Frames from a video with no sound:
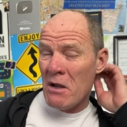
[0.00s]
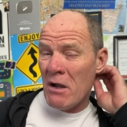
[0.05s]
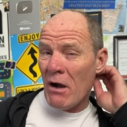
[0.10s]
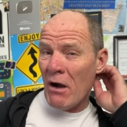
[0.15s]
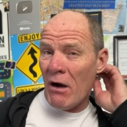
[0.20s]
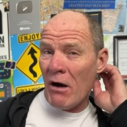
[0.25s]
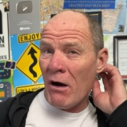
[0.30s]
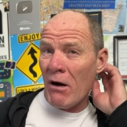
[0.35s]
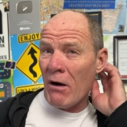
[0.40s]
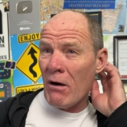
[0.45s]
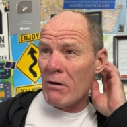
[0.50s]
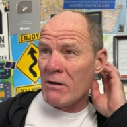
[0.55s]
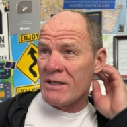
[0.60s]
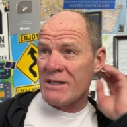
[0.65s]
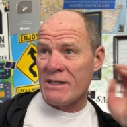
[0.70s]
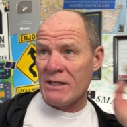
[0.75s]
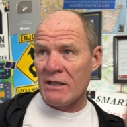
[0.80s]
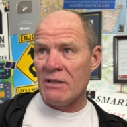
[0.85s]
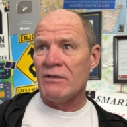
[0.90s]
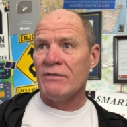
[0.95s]
are
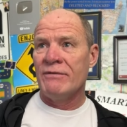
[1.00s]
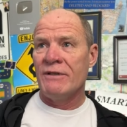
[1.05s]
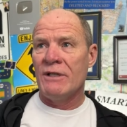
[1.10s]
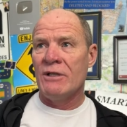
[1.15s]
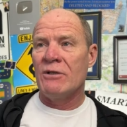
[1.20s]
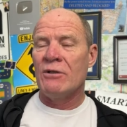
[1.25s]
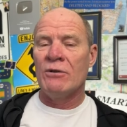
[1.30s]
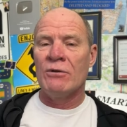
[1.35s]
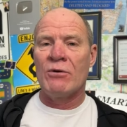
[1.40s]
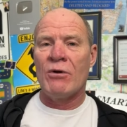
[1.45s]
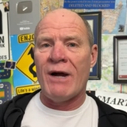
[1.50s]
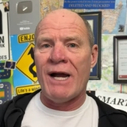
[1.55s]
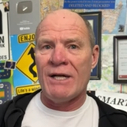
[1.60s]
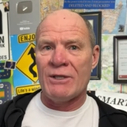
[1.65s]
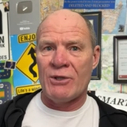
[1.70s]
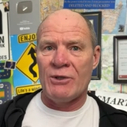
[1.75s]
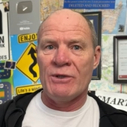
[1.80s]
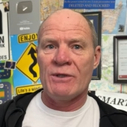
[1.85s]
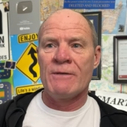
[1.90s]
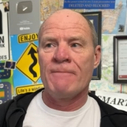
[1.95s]
single vehicle
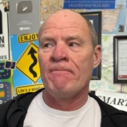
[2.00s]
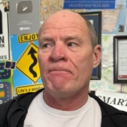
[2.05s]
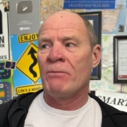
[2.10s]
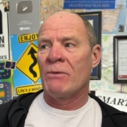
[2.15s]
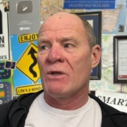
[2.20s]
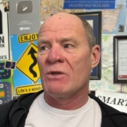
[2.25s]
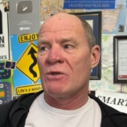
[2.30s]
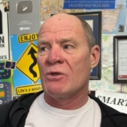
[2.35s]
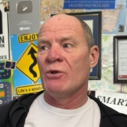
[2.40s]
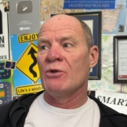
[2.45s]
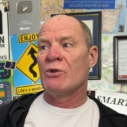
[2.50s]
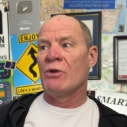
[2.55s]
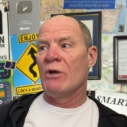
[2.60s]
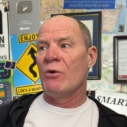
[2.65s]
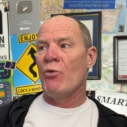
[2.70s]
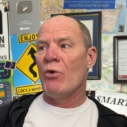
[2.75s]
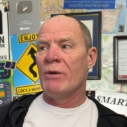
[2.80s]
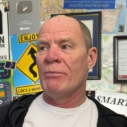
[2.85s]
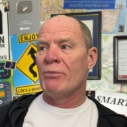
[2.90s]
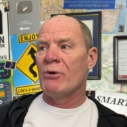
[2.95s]
crashes. So there's only
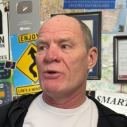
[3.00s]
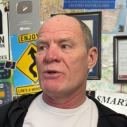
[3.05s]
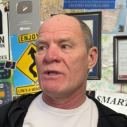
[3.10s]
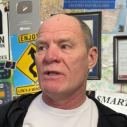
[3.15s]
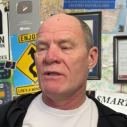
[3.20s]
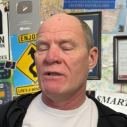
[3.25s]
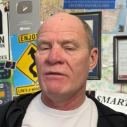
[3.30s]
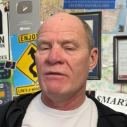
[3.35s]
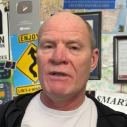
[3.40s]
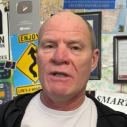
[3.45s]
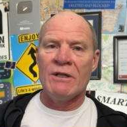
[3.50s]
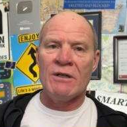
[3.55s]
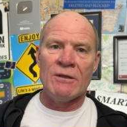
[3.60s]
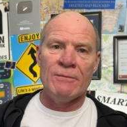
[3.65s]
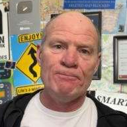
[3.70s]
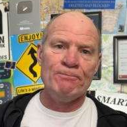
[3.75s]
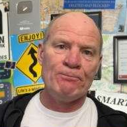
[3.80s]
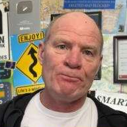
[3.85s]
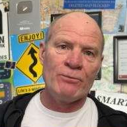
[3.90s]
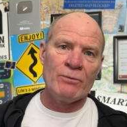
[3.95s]
one person in the vehicle.
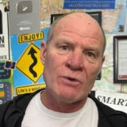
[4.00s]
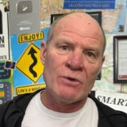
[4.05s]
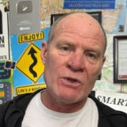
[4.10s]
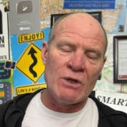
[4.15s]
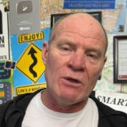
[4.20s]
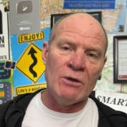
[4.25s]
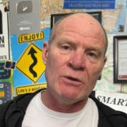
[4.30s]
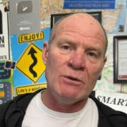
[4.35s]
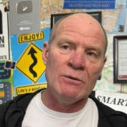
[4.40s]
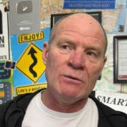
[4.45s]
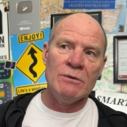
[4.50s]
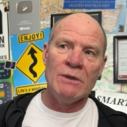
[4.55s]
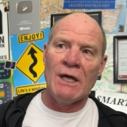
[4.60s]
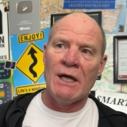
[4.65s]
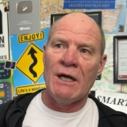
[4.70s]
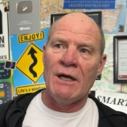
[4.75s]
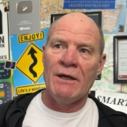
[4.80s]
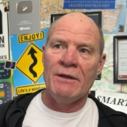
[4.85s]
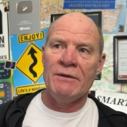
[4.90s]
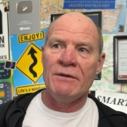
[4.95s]
So,
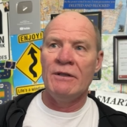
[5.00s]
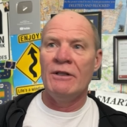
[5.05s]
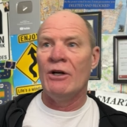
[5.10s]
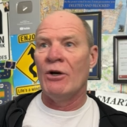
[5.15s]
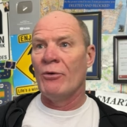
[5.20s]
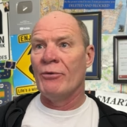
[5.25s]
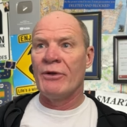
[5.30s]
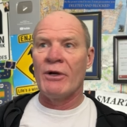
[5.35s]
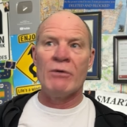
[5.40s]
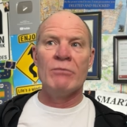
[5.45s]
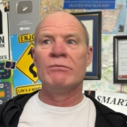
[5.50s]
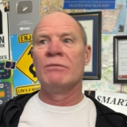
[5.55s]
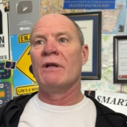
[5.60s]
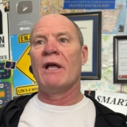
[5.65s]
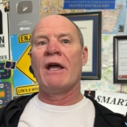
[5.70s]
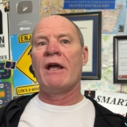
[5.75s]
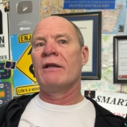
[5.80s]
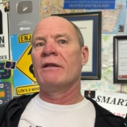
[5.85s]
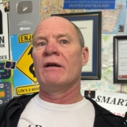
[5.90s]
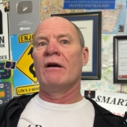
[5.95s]
uh, you know, they're
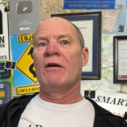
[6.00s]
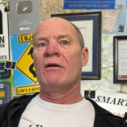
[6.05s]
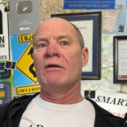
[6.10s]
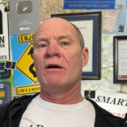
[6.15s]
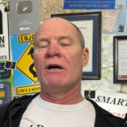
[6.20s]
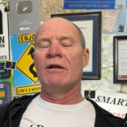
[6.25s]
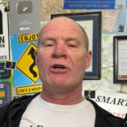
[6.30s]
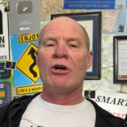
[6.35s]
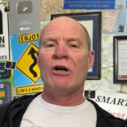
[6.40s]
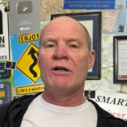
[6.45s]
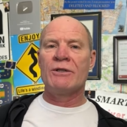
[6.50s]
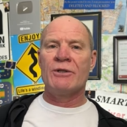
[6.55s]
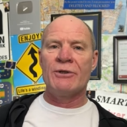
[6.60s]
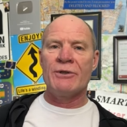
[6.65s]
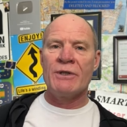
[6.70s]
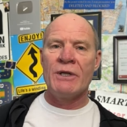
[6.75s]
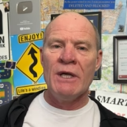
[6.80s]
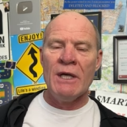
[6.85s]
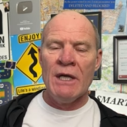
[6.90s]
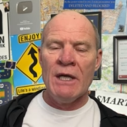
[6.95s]
laying there
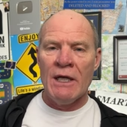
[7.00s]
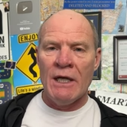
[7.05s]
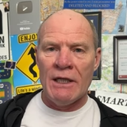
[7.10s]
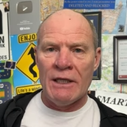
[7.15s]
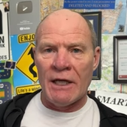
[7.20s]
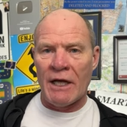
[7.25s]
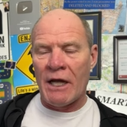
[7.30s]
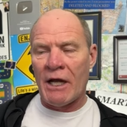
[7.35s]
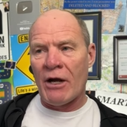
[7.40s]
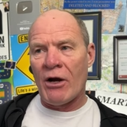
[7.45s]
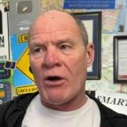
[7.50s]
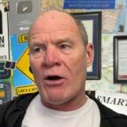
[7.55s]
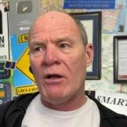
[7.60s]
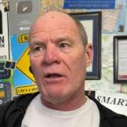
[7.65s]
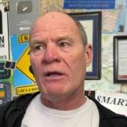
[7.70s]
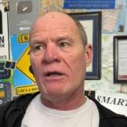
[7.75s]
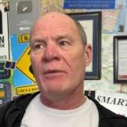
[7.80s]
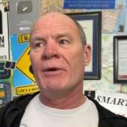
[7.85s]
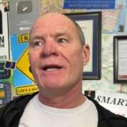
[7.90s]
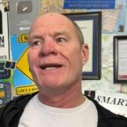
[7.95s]
unconscious and they can't call
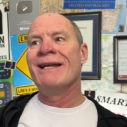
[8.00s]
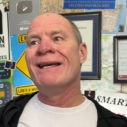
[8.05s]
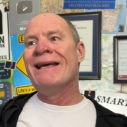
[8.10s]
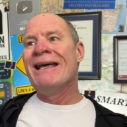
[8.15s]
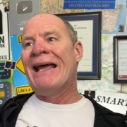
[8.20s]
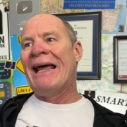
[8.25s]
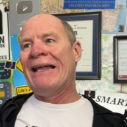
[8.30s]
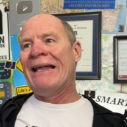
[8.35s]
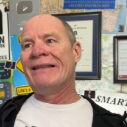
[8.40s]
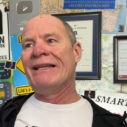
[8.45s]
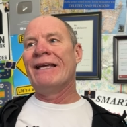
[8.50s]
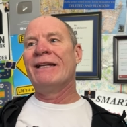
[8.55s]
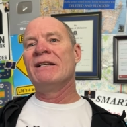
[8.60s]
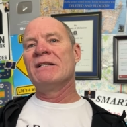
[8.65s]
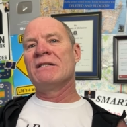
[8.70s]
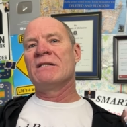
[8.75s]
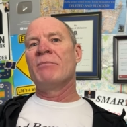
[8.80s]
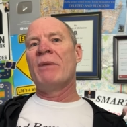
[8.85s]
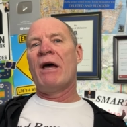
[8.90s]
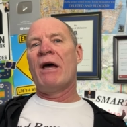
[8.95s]
anybody. And then
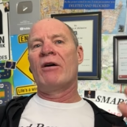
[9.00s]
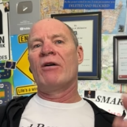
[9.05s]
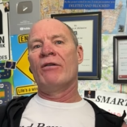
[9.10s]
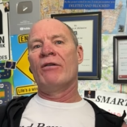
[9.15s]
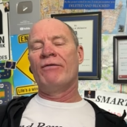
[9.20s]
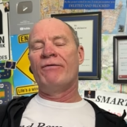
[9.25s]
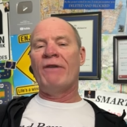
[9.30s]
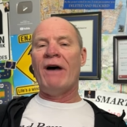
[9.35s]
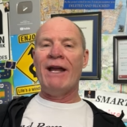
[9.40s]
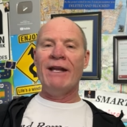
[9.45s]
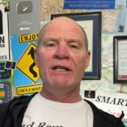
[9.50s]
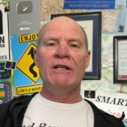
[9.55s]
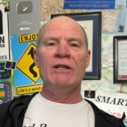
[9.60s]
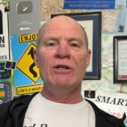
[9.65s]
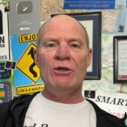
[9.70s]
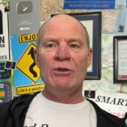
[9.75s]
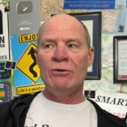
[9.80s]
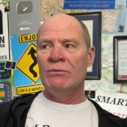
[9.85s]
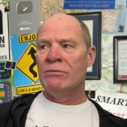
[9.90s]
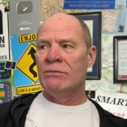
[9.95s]
it's a matter of finding
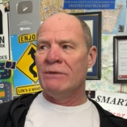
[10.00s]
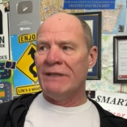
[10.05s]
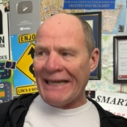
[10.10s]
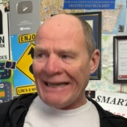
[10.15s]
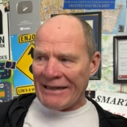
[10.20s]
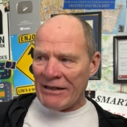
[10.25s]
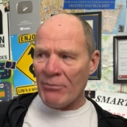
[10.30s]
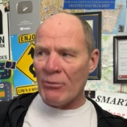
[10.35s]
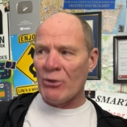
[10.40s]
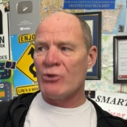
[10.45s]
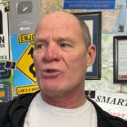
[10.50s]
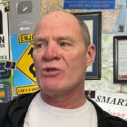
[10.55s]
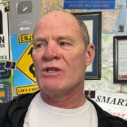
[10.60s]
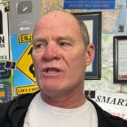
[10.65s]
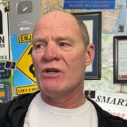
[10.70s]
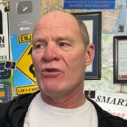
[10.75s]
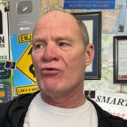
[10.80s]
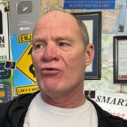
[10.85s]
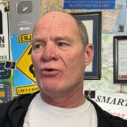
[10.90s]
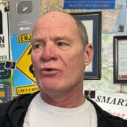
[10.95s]
you, getting emergency
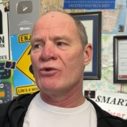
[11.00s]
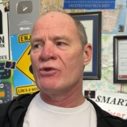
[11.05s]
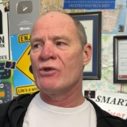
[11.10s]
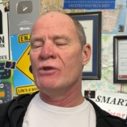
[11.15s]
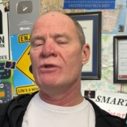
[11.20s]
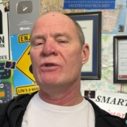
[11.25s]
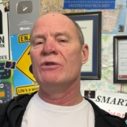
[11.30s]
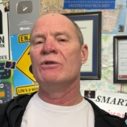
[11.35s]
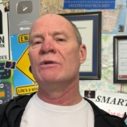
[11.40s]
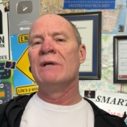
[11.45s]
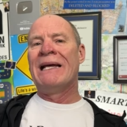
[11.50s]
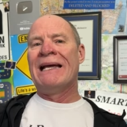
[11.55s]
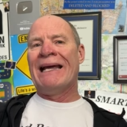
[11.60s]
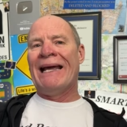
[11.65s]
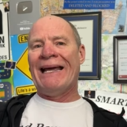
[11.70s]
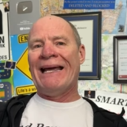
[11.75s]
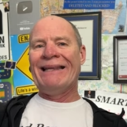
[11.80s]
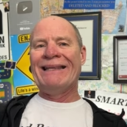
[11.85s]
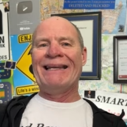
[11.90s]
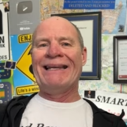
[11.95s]
crews to you,
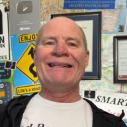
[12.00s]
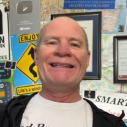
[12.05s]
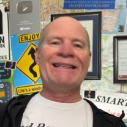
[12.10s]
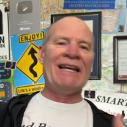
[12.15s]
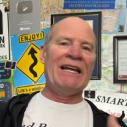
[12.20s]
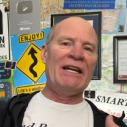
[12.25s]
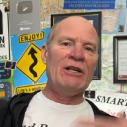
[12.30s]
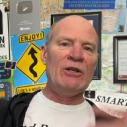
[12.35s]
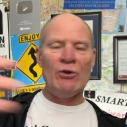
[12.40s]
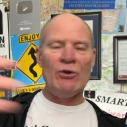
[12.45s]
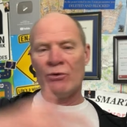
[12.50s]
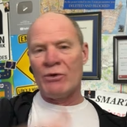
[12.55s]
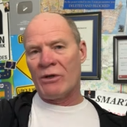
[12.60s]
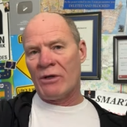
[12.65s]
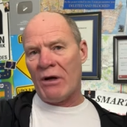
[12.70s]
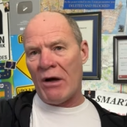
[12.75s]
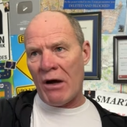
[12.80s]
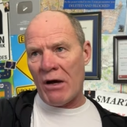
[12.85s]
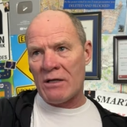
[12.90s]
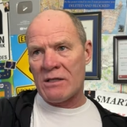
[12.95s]
and then getting you to the
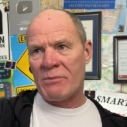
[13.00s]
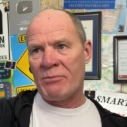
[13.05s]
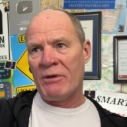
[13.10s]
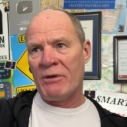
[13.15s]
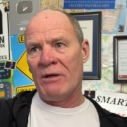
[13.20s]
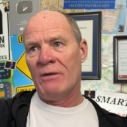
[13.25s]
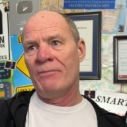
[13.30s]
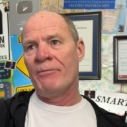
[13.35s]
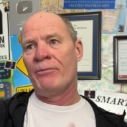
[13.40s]
hospital.